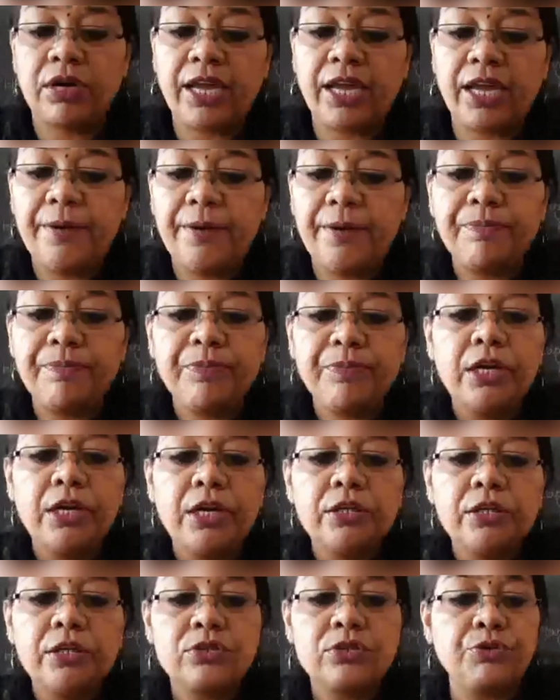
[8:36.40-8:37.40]
Okay?
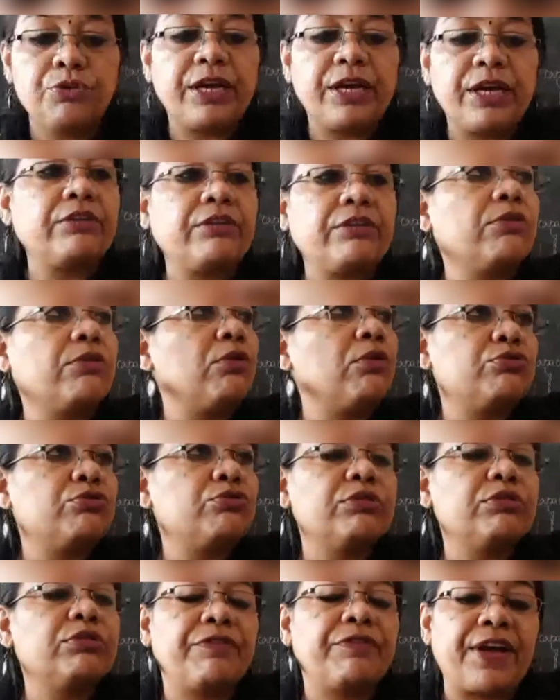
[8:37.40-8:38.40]
So you can
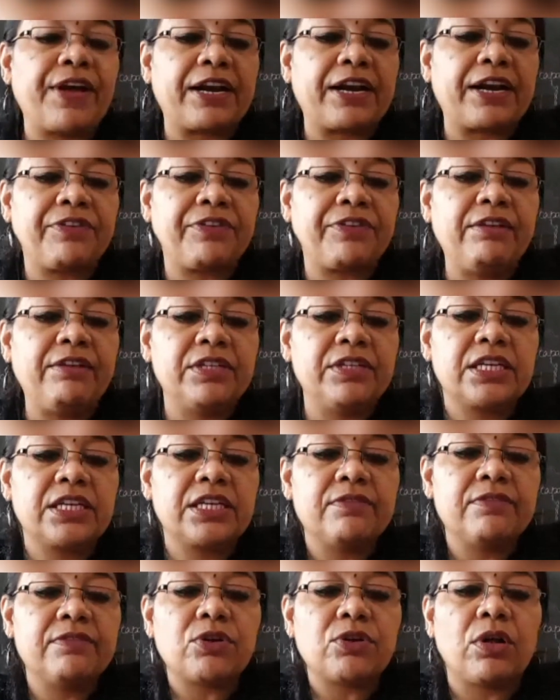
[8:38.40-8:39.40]
go through the fact file
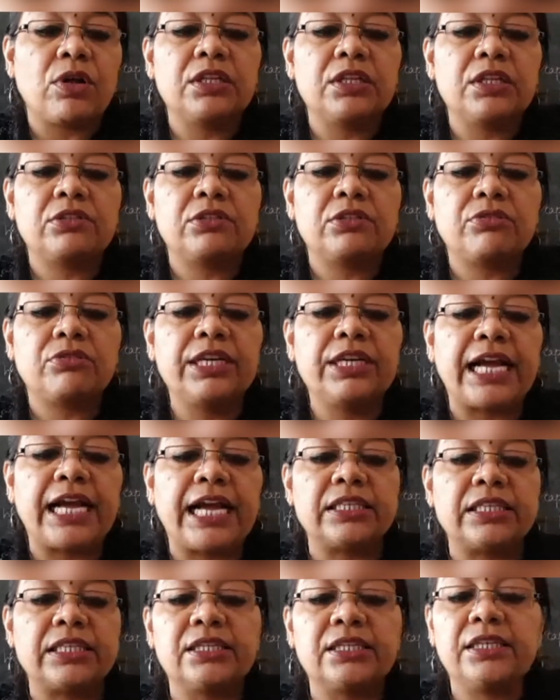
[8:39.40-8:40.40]
which gives all the three
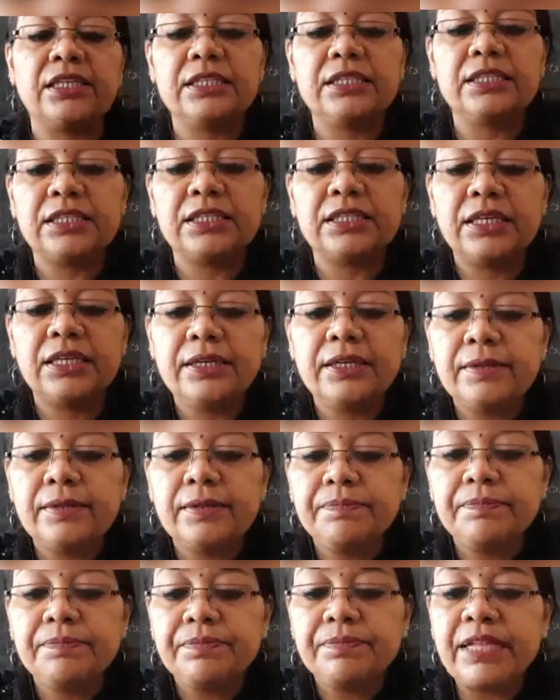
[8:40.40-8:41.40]
categories.
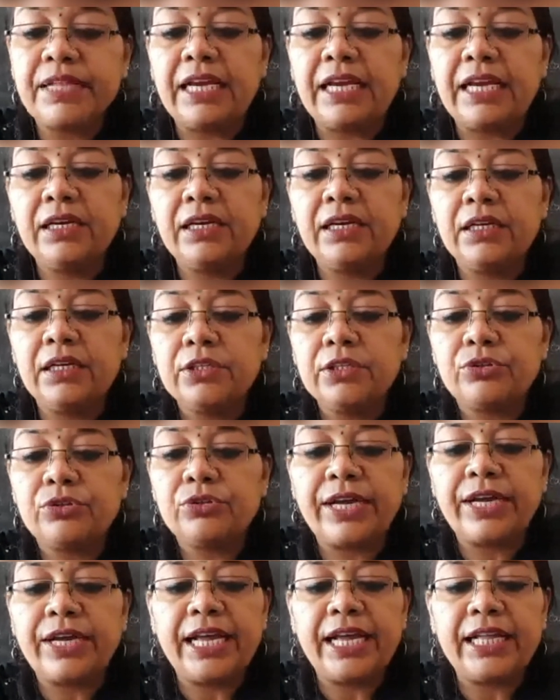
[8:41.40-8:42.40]
Then
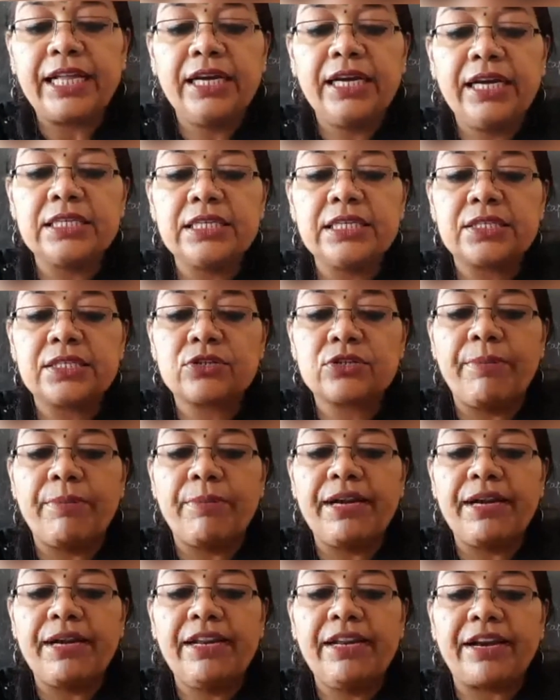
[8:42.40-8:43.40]
put together is
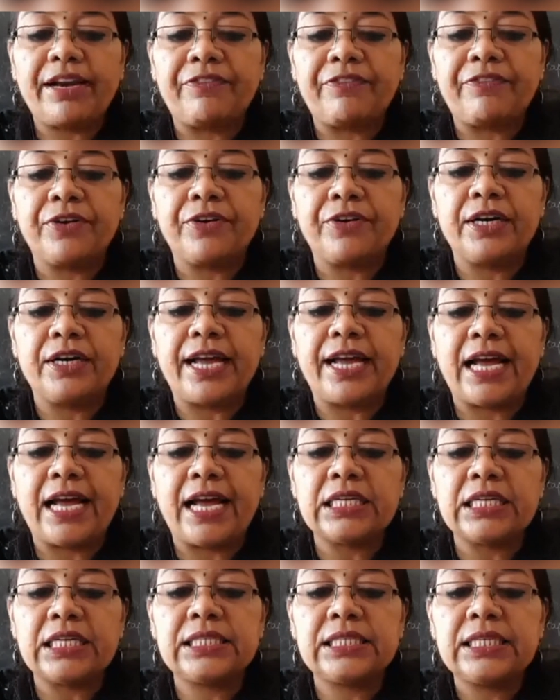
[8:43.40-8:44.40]
commonly referred
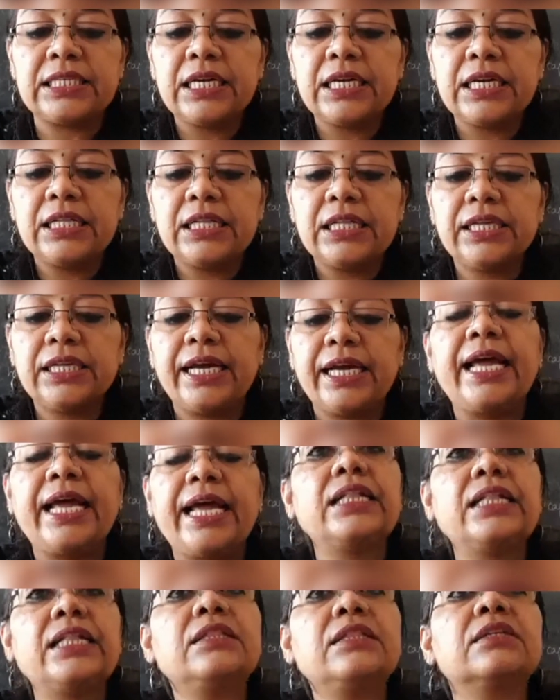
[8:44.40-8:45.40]
as the
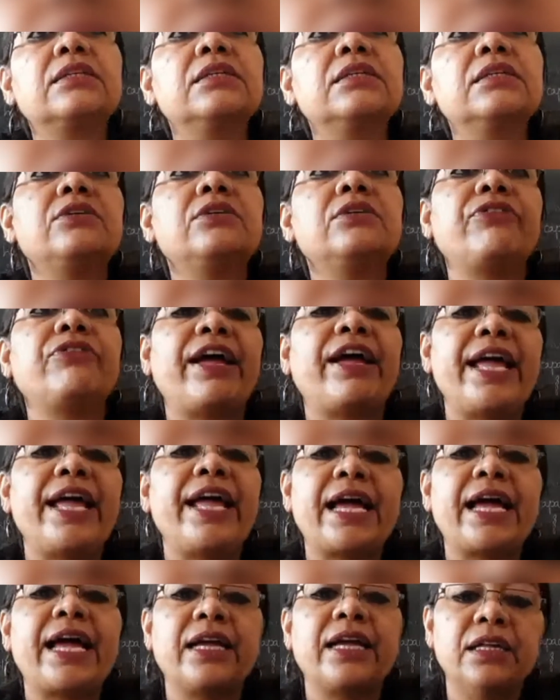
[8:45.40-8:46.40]
health
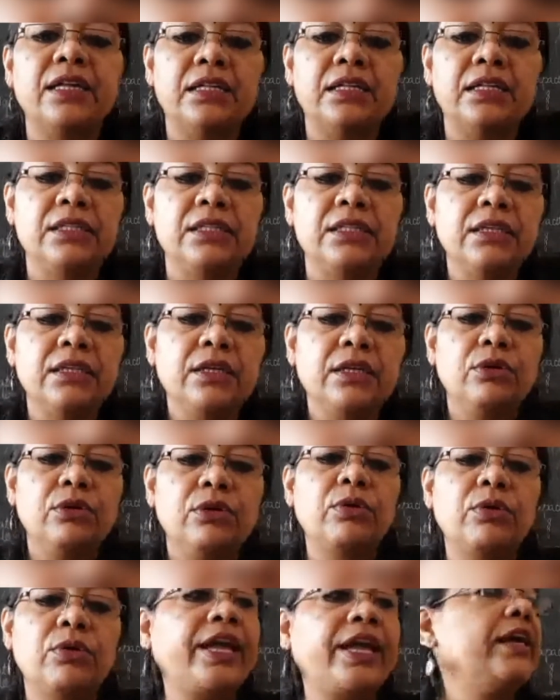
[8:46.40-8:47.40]
triangle.
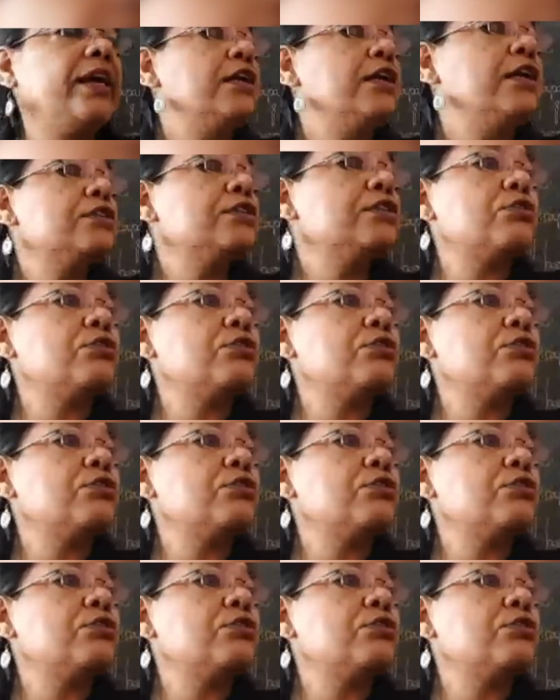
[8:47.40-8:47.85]
Okay?